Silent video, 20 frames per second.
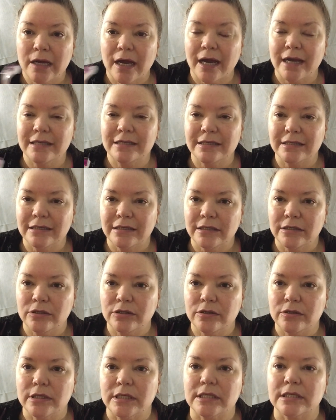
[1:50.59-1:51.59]
Ideally, you
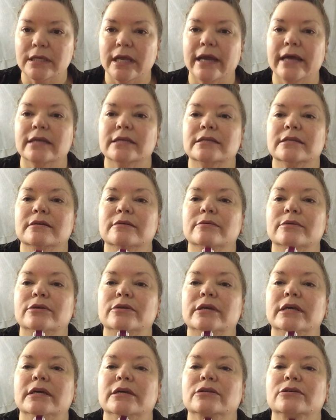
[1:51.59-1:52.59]
do this last. You
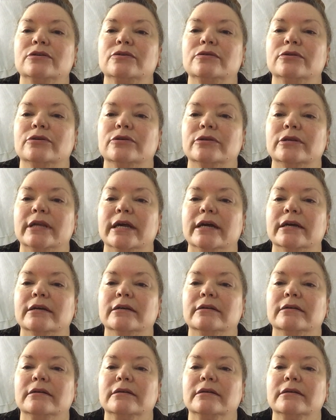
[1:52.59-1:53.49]
can do your neck,